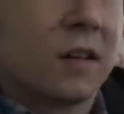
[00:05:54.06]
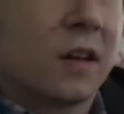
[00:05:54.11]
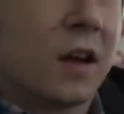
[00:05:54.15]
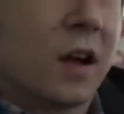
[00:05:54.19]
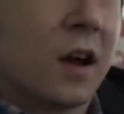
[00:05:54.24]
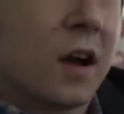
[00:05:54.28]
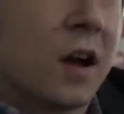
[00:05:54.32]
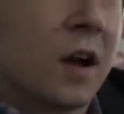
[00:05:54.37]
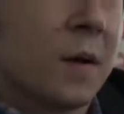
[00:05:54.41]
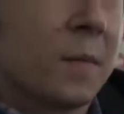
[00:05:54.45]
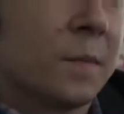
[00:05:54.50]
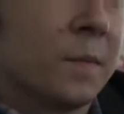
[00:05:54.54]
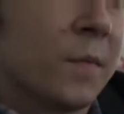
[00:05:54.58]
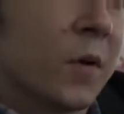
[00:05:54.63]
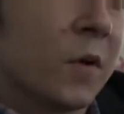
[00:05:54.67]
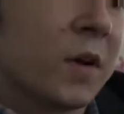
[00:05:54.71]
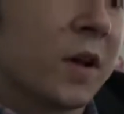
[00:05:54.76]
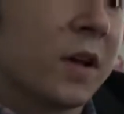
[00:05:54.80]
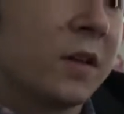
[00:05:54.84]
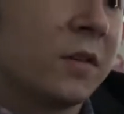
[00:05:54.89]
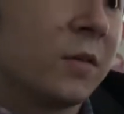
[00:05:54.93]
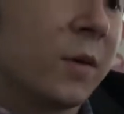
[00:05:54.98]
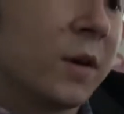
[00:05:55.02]

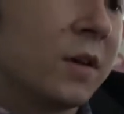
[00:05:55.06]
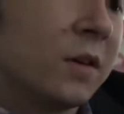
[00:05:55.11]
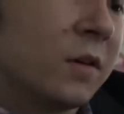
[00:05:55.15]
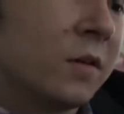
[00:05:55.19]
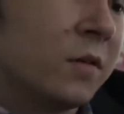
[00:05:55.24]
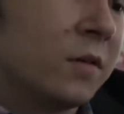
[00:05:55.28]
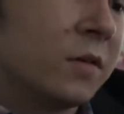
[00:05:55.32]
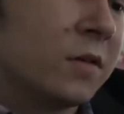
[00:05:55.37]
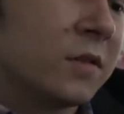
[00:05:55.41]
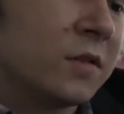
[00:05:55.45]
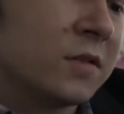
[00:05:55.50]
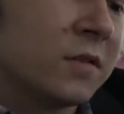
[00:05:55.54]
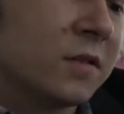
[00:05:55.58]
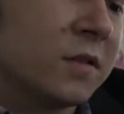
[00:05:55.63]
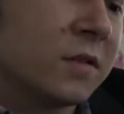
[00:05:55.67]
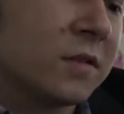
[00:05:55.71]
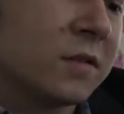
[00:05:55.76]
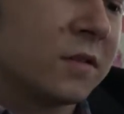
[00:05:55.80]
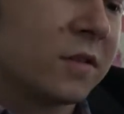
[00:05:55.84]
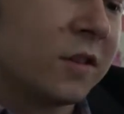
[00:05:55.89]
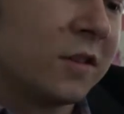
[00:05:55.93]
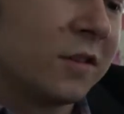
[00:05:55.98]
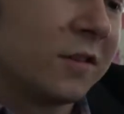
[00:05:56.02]
Okay, do I know who this
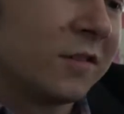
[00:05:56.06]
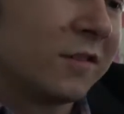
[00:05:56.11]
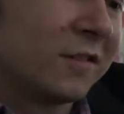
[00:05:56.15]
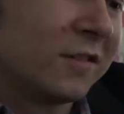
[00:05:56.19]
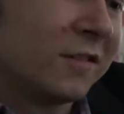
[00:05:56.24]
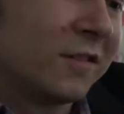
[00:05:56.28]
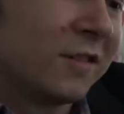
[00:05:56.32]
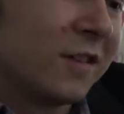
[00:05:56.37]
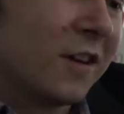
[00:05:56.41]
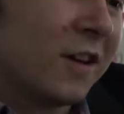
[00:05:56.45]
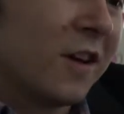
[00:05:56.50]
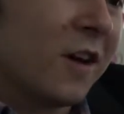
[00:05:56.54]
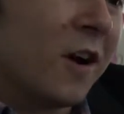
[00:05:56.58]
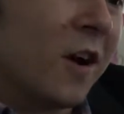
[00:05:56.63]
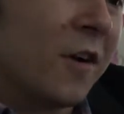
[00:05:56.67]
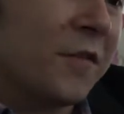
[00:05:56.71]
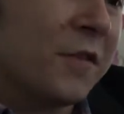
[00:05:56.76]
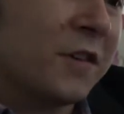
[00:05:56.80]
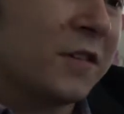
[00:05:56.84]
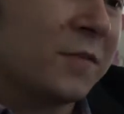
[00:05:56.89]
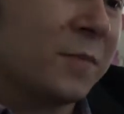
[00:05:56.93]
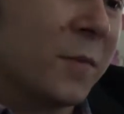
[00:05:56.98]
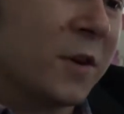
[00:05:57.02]
is? Oh,
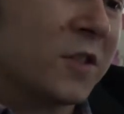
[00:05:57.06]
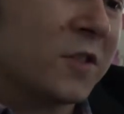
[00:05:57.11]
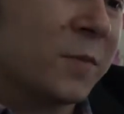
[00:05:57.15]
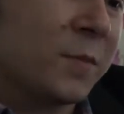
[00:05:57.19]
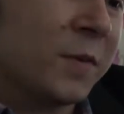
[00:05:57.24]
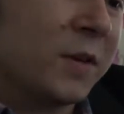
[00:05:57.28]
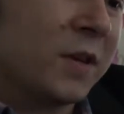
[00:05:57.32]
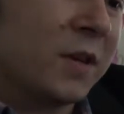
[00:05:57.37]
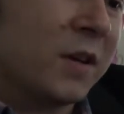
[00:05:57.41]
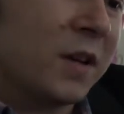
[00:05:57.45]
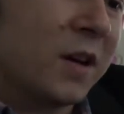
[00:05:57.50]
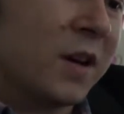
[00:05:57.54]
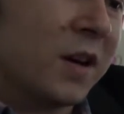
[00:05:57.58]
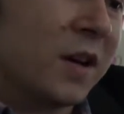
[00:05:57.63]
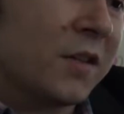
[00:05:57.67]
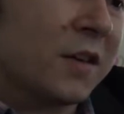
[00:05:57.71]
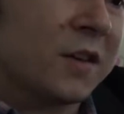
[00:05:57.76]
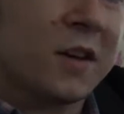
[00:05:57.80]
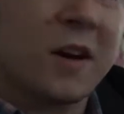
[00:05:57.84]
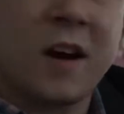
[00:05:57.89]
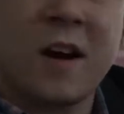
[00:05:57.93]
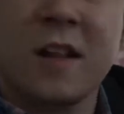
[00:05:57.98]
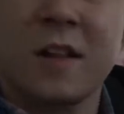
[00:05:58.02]
these must be
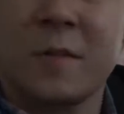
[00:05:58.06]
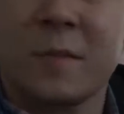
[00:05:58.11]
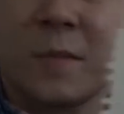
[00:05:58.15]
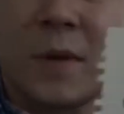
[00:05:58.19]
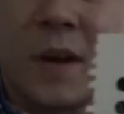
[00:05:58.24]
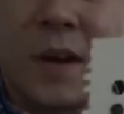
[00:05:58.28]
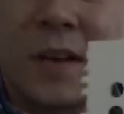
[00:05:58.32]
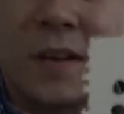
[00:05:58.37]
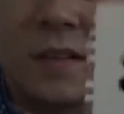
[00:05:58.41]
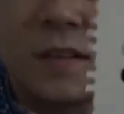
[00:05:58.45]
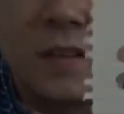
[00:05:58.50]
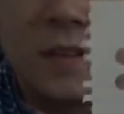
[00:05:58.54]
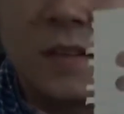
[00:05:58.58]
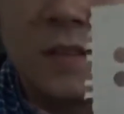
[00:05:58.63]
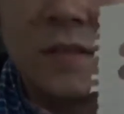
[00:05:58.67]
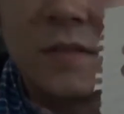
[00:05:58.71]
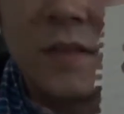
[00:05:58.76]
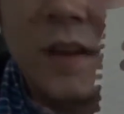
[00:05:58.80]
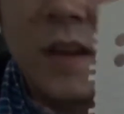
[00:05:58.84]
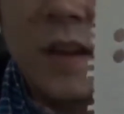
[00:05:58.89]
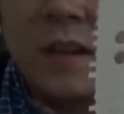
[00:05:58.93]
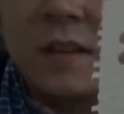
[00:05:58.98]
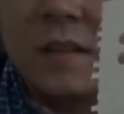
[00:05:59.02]
the Columbine kids,
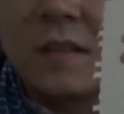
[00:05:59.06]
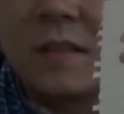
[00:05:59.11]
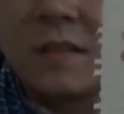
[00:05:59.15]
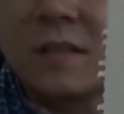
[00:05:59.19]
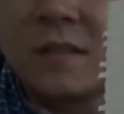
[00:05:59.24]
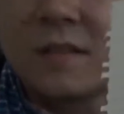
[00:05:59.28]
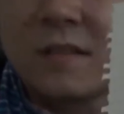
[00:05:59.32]
right?